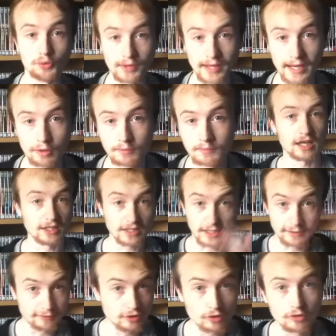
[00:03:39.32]
Cornell. And yeah,
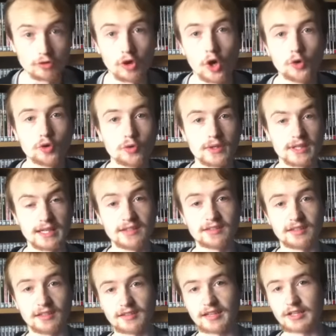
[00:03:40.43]
if you don't know, Oh No It
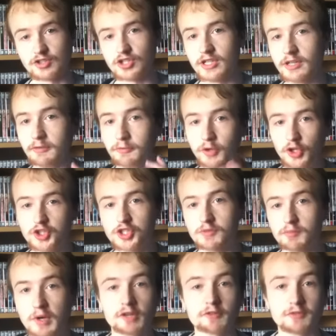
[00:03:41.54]
Isn't is actually a
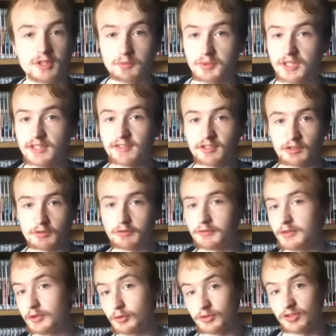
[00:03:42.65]
Virgin book from the Bernice
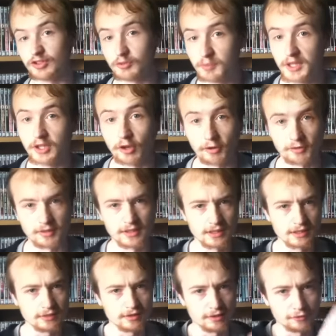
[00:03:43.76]
Summerfield spin-offs, and
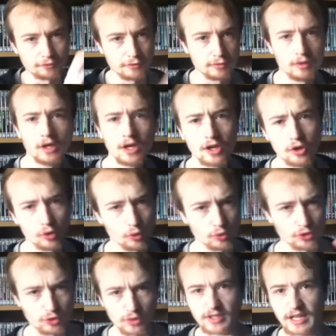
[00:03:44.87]
they did a few
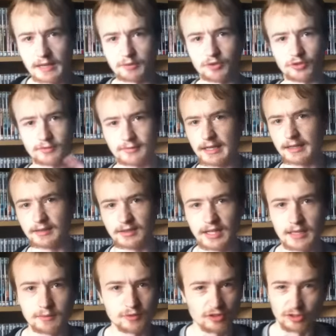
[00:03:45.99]
audio adaptations around
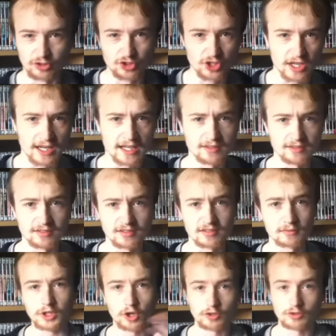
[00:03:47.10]
them, such as
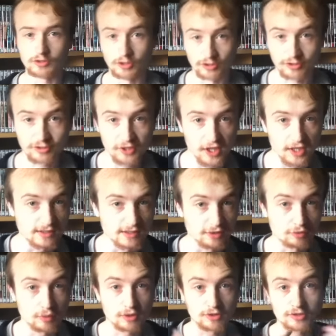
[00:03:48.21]
Beyond the Sun,
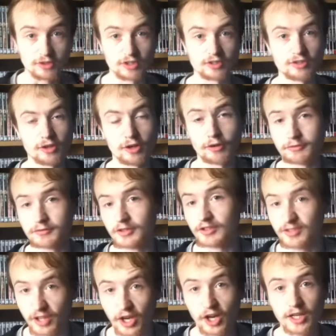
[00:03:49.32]
as well, starting off the
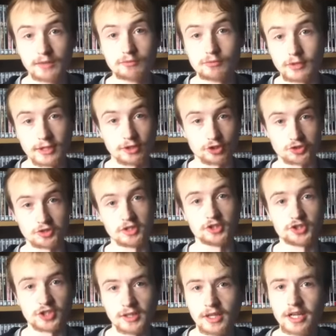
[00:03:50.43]
Time Ring
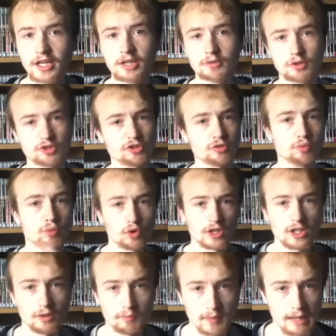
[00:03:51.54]
trilogy, which is
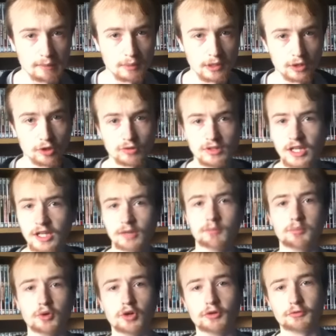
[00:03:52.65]
Walking of Babylon,
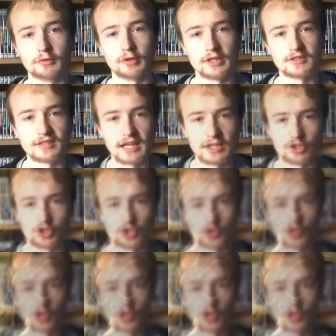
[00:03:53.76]
Birthright, and